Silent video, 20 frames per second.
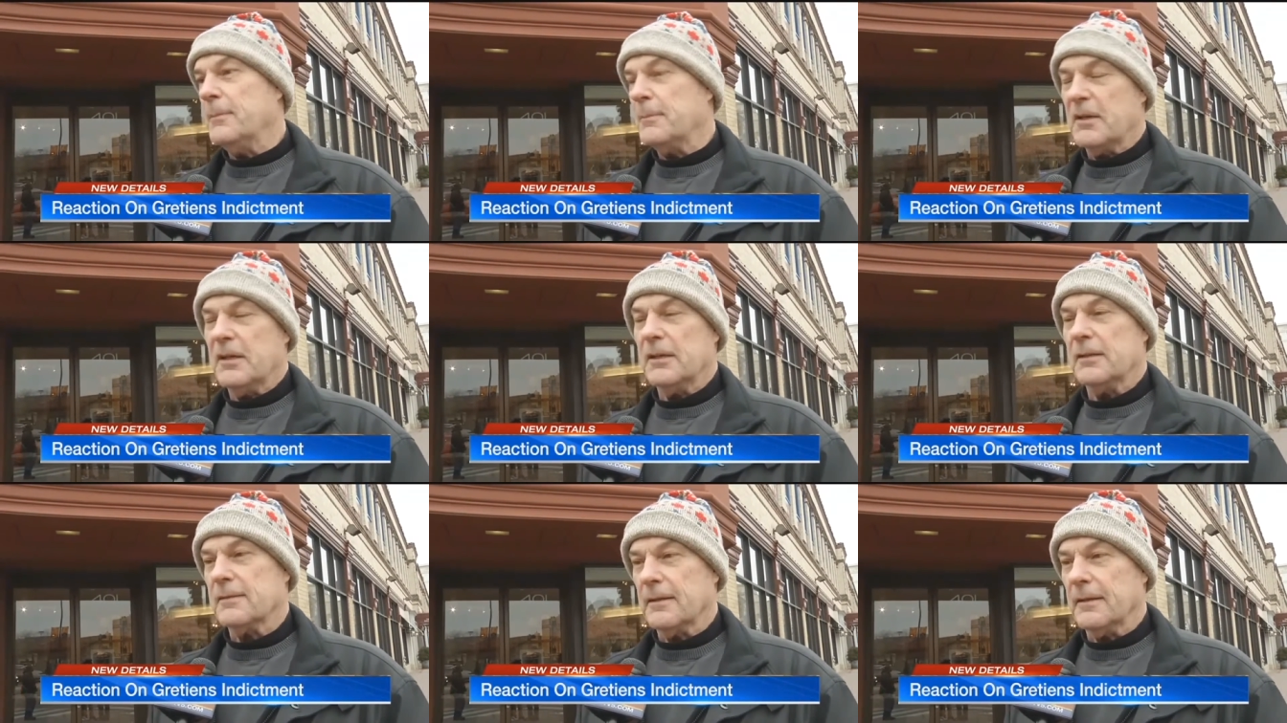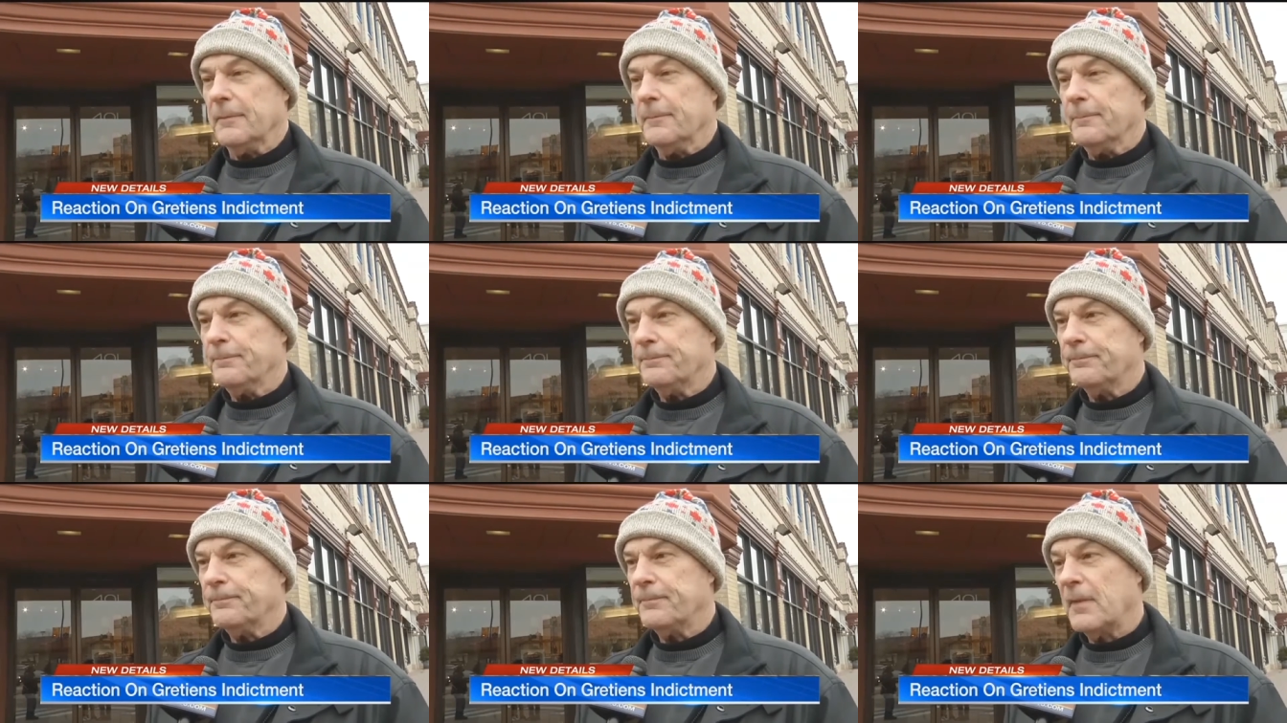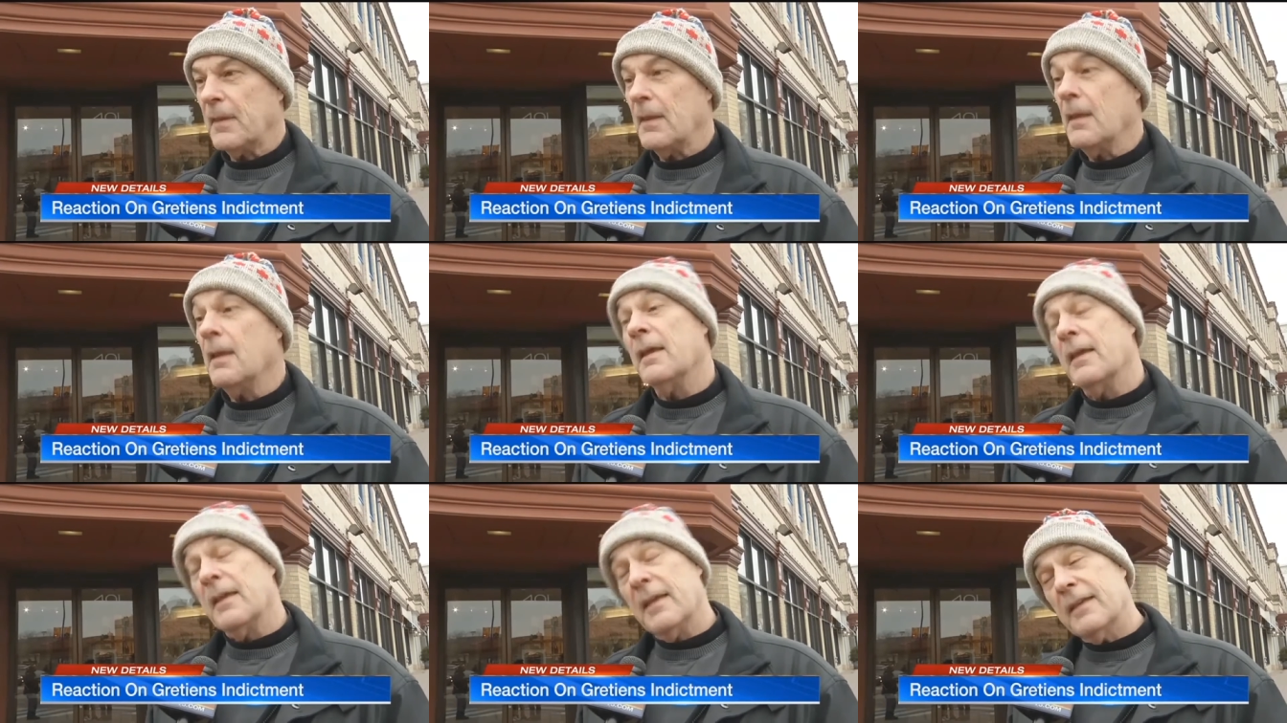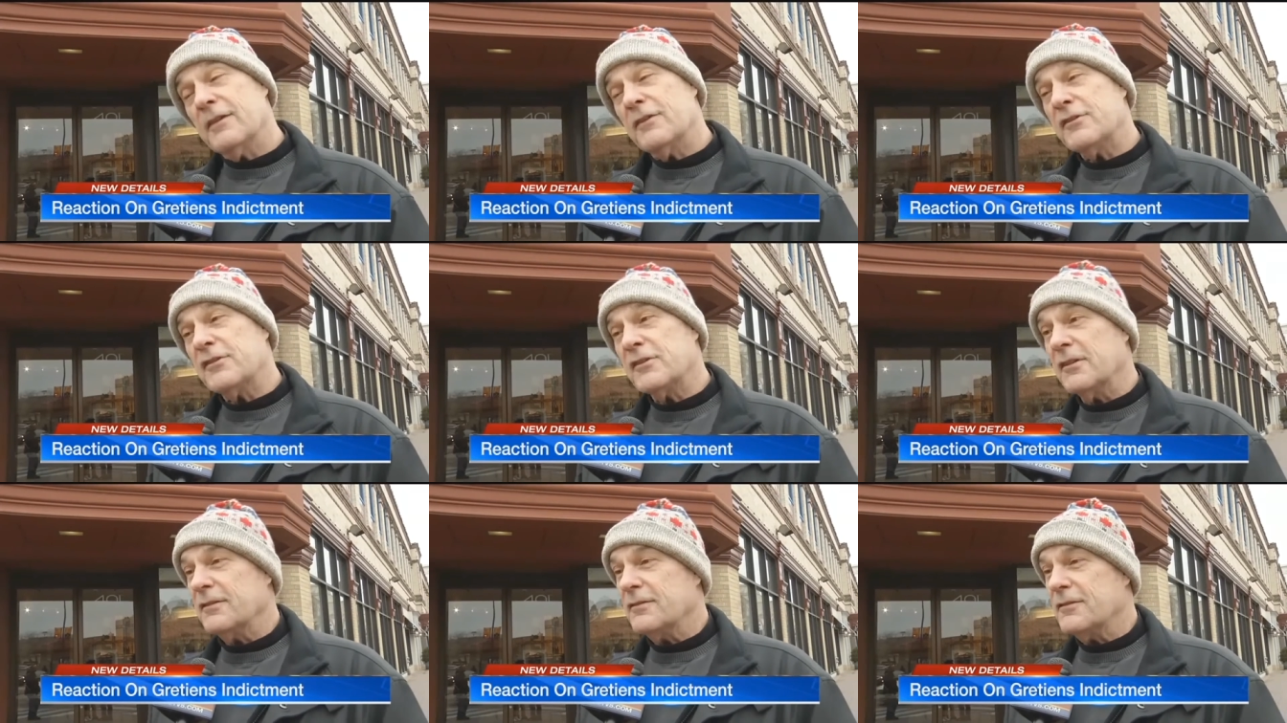him guilty.
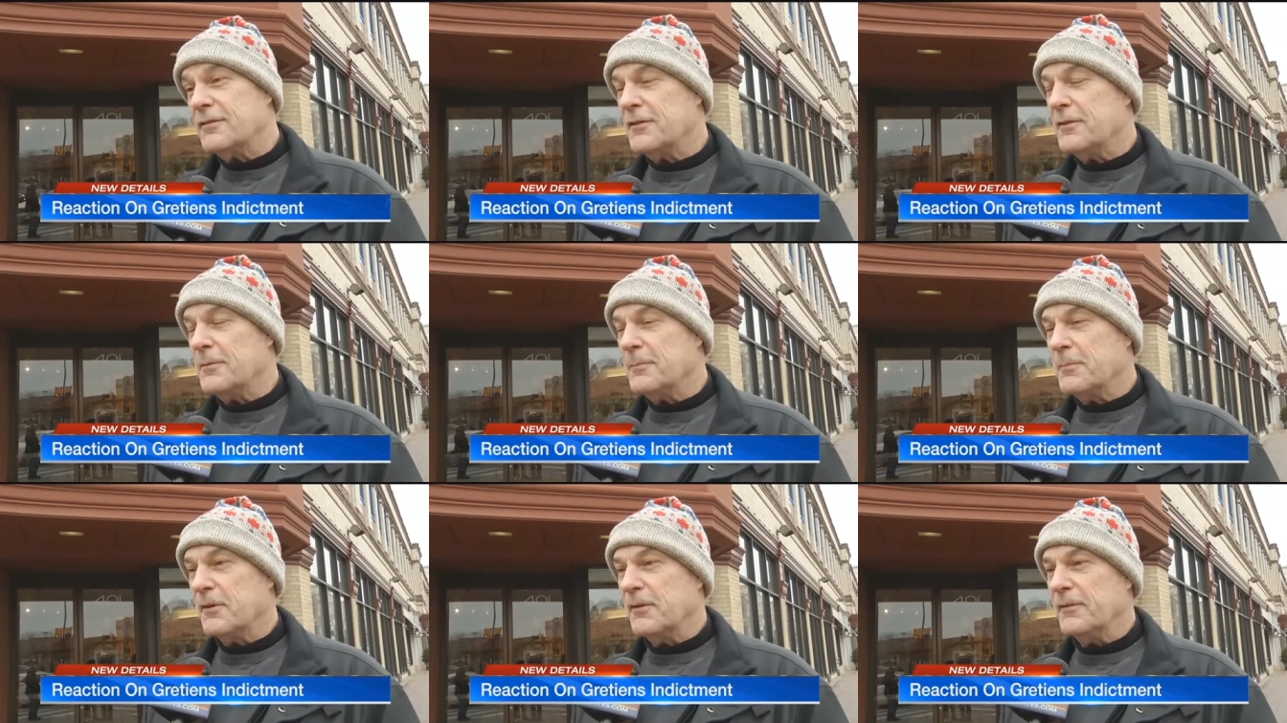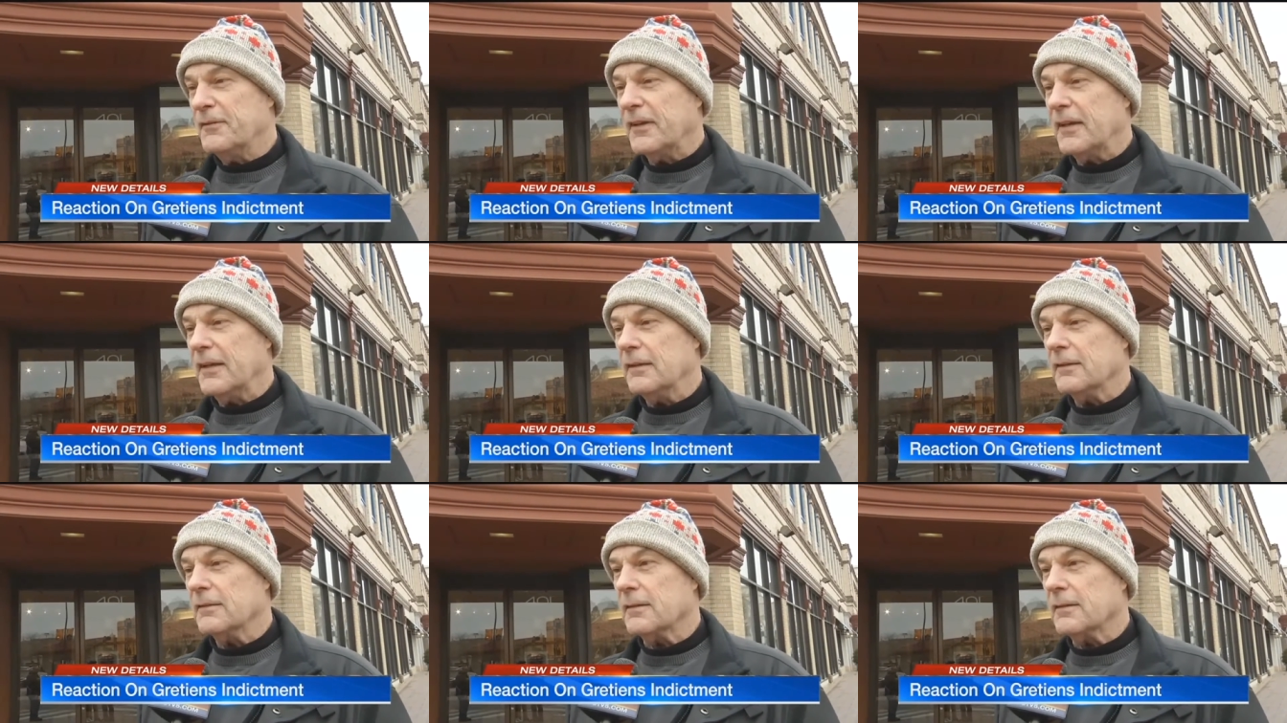Innocent until proven